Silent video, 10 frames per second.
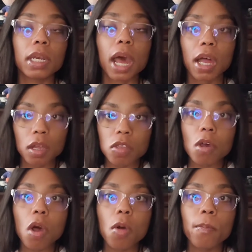
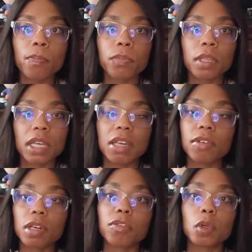Nagato,
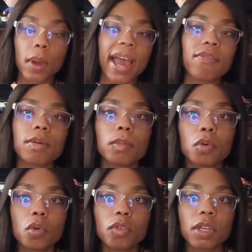even if you have
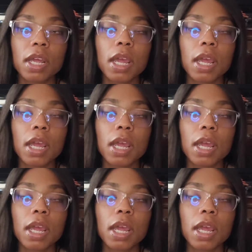improved,